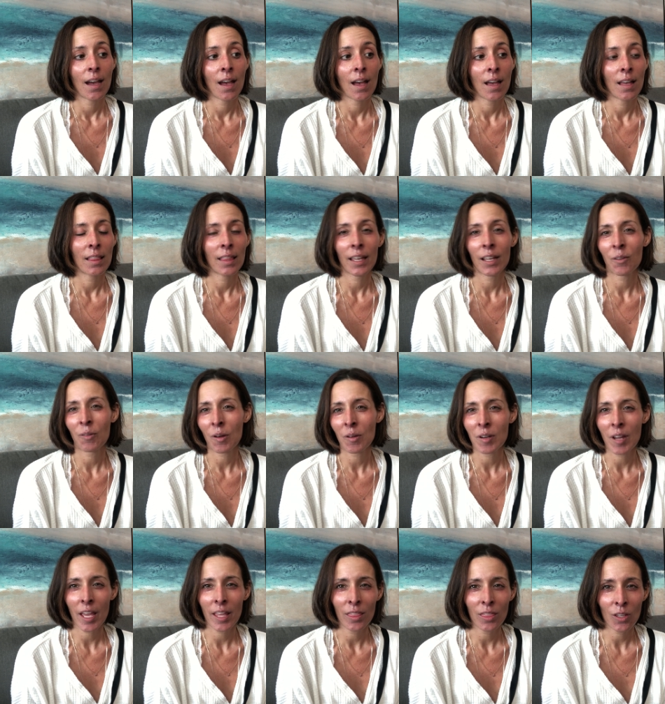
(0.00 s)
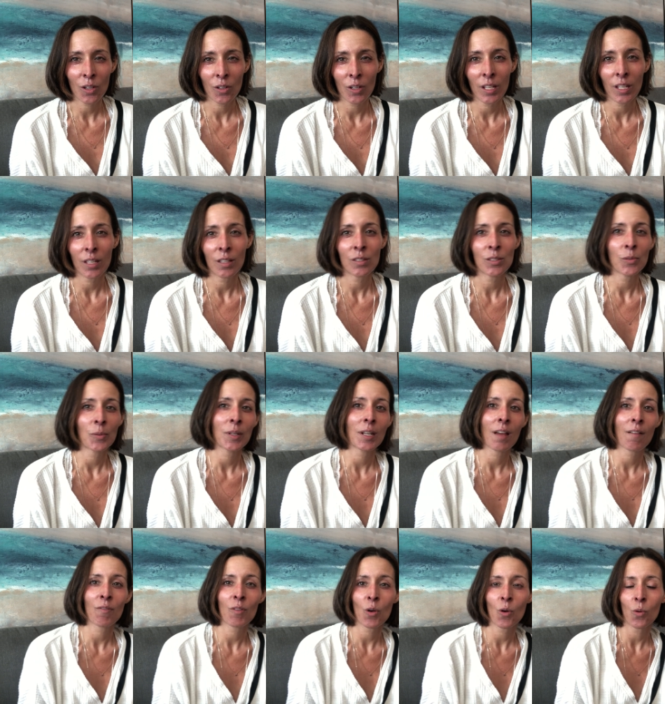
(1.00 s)
uh, like around 9.30 so we'd
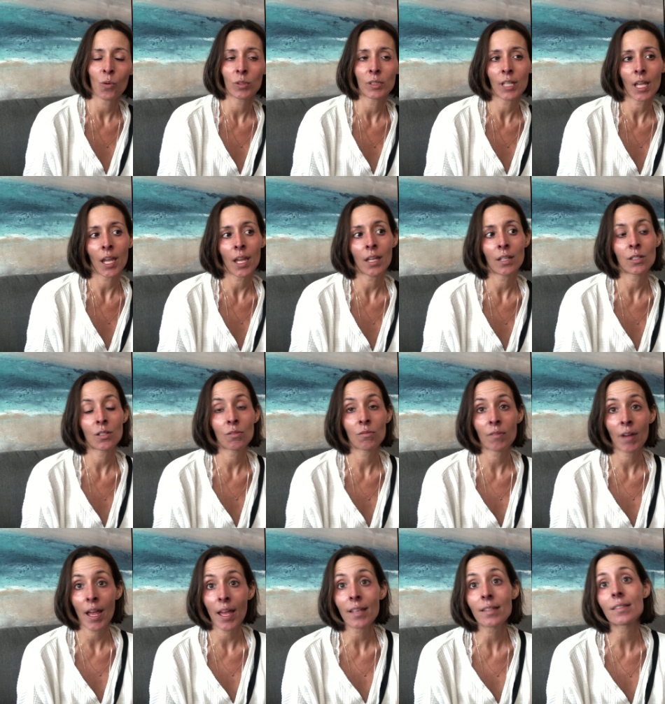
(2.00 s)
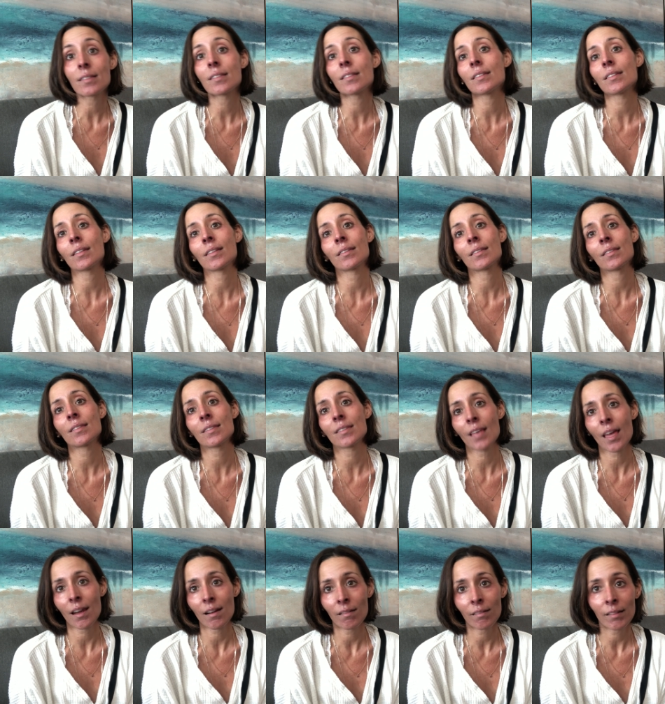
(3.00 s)
have the whole day to rest and
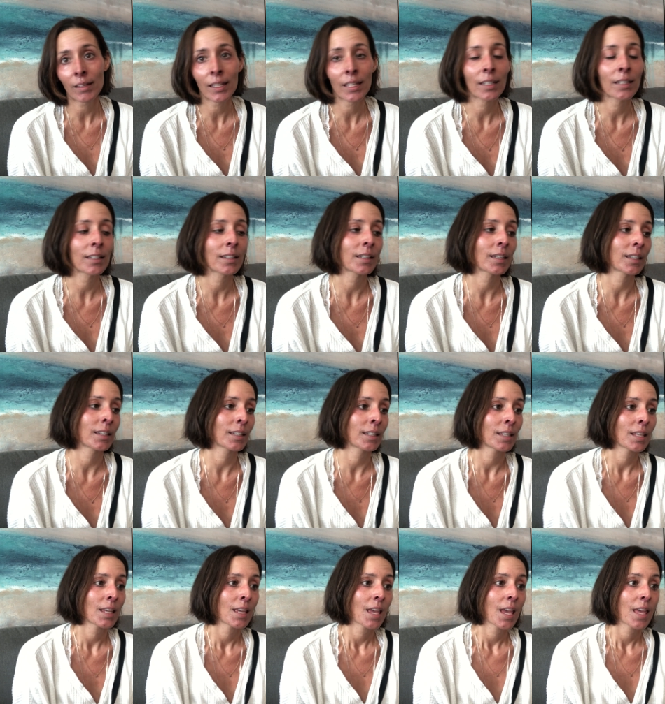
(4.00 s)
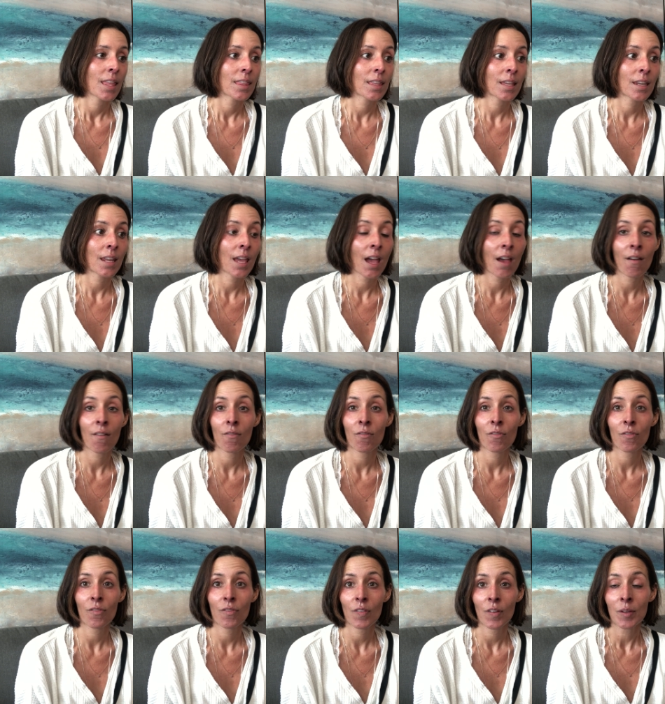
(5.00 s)
settle in and then have
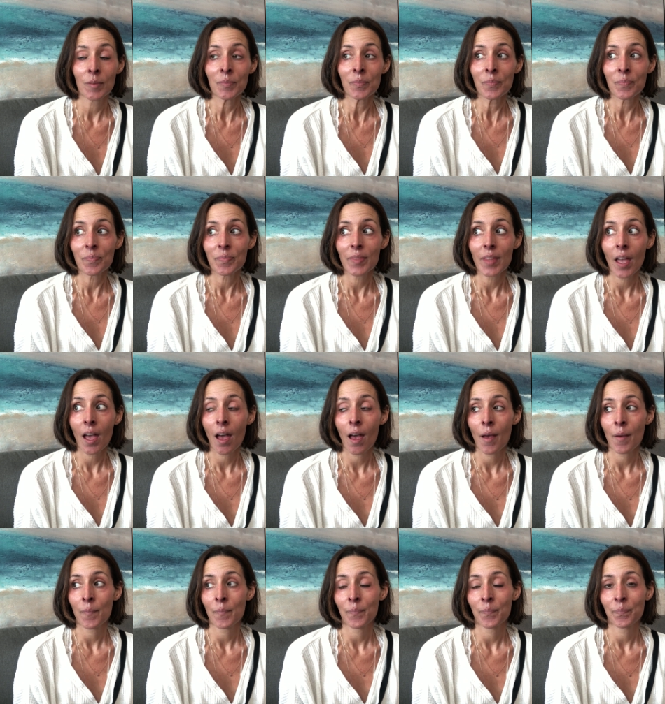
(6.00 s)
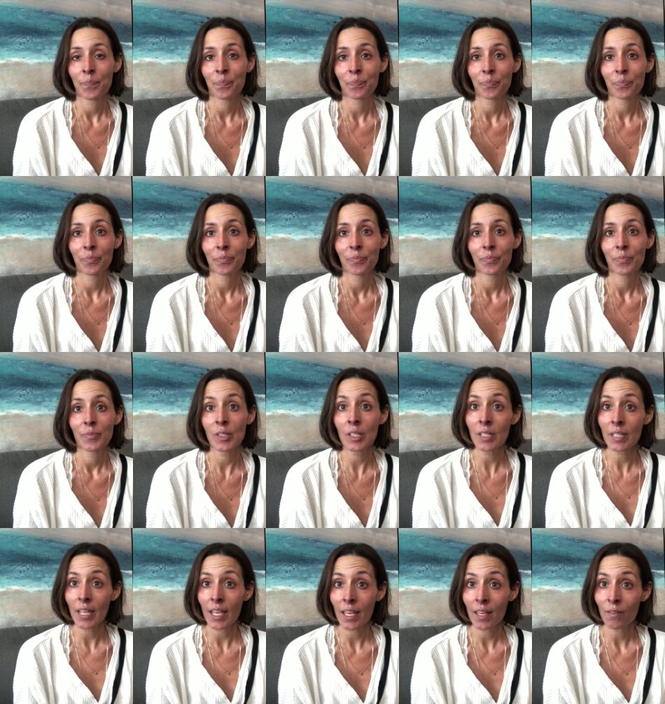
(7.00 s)
um,
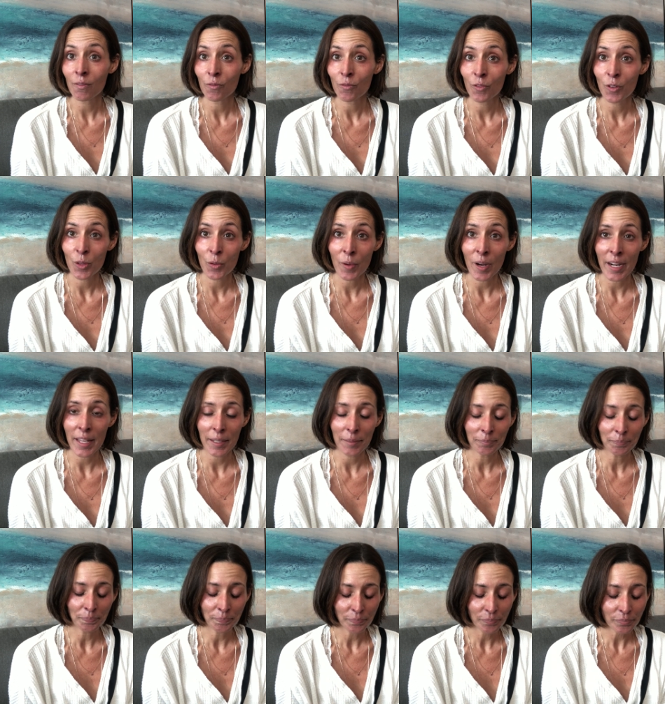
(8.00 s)
sunday for the wedding